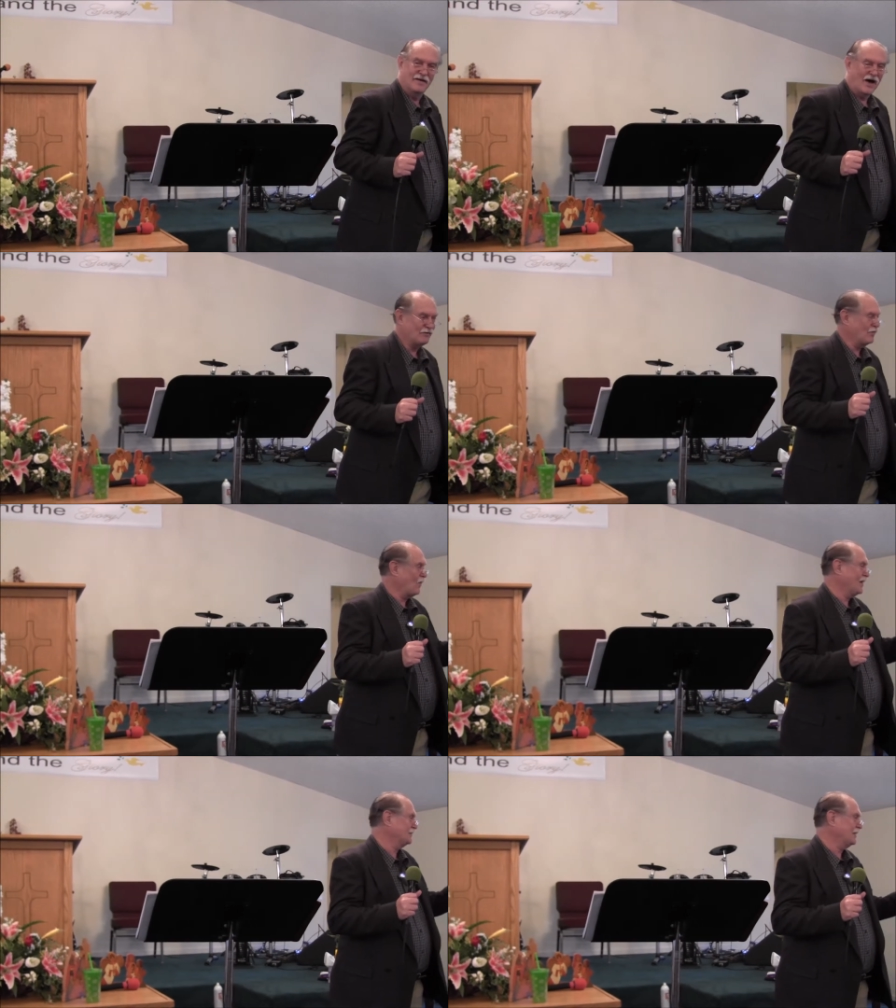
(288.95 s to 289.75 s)
I don't know
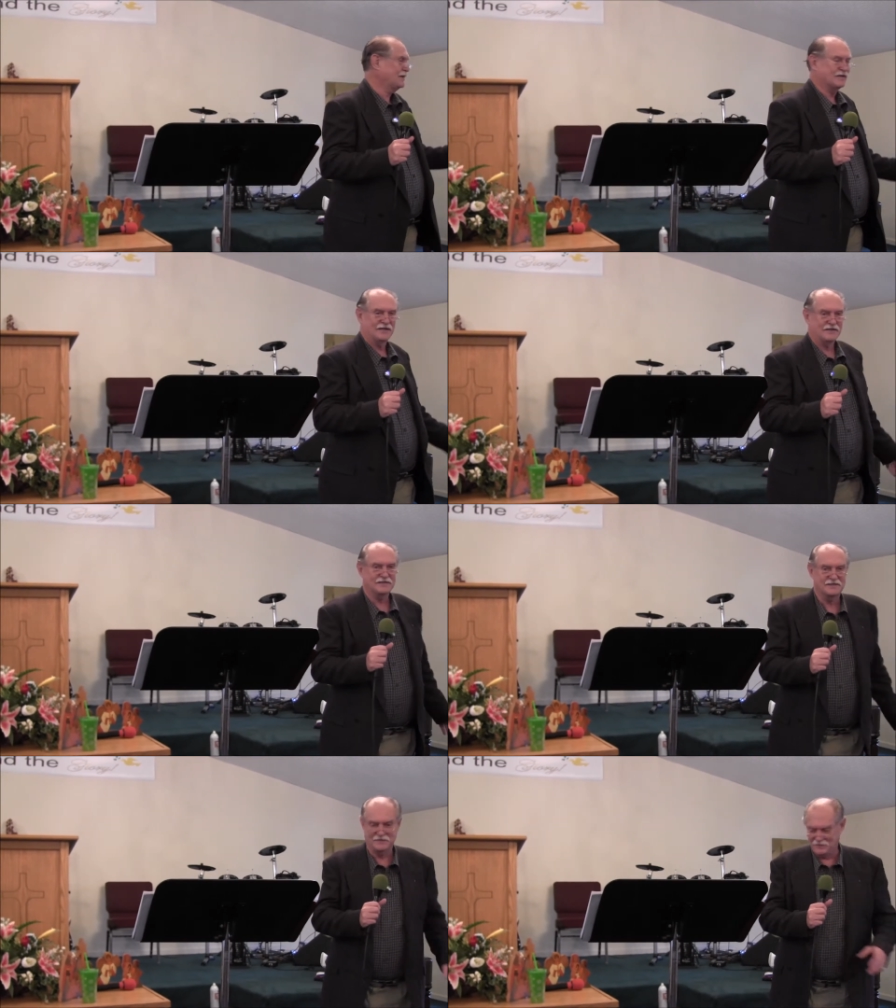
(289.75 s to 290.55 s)
why I'm telling
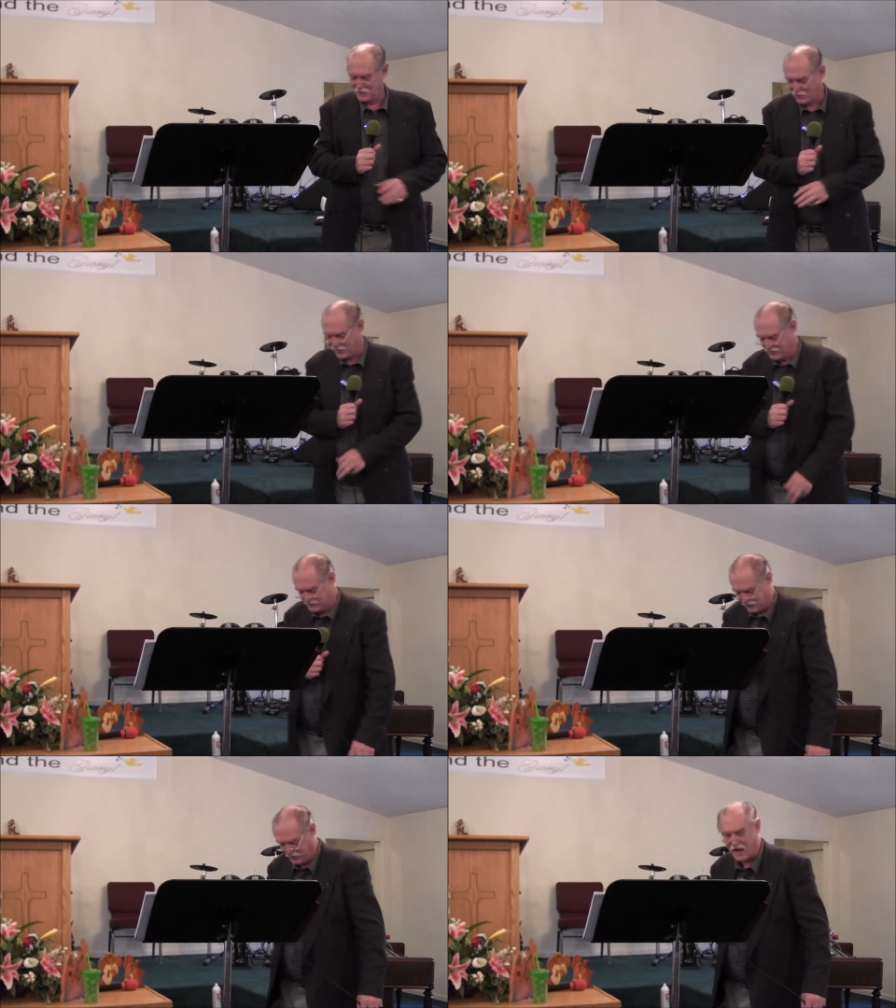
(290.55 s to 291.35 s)
this, but praise
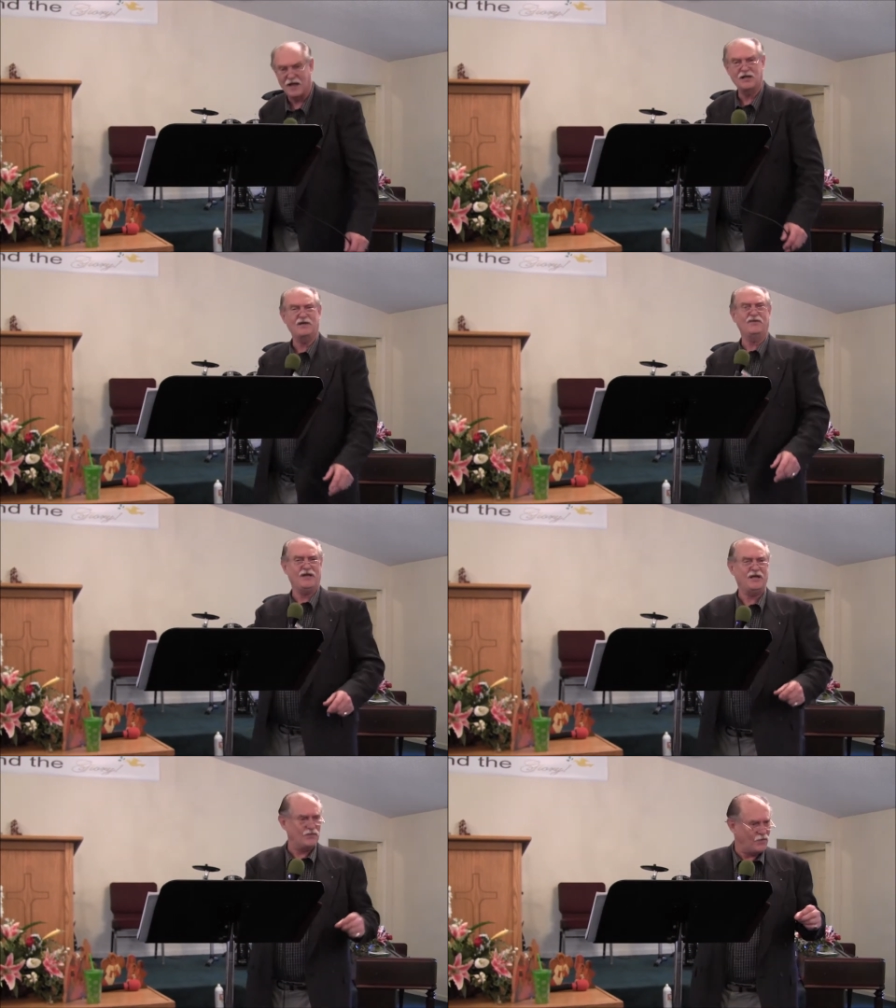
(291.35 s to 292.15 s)
God. I love to
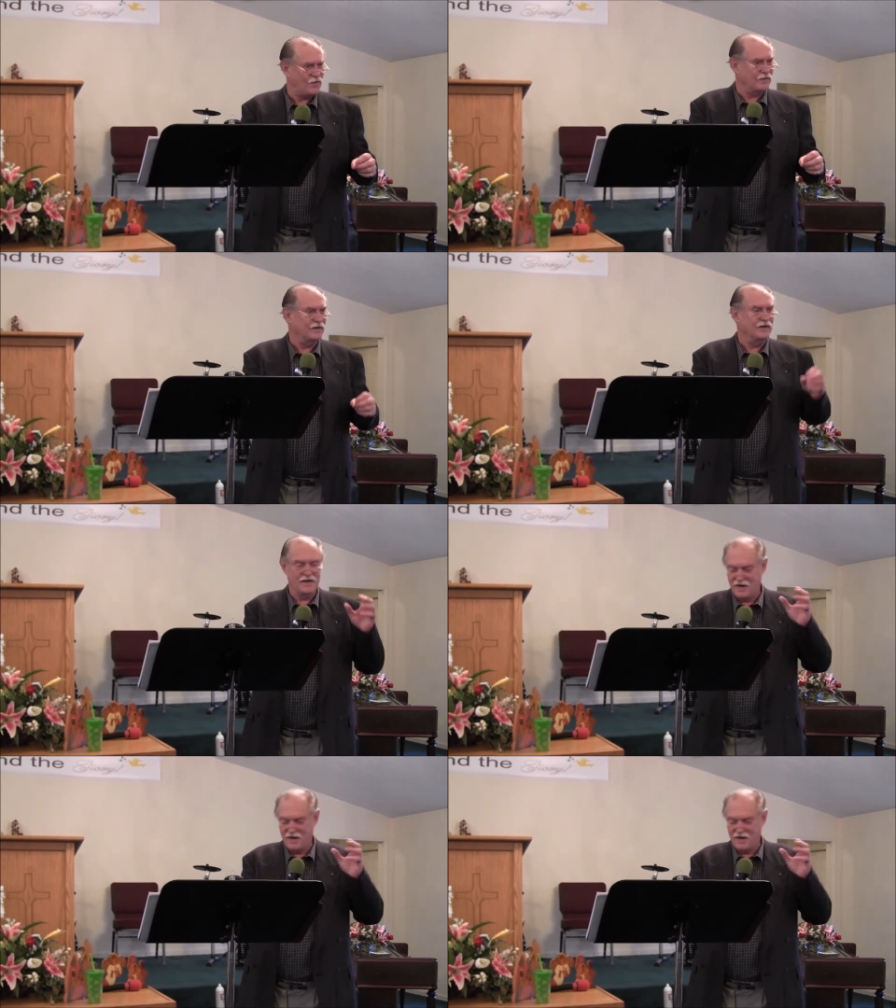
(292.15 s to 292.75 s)
dig the word.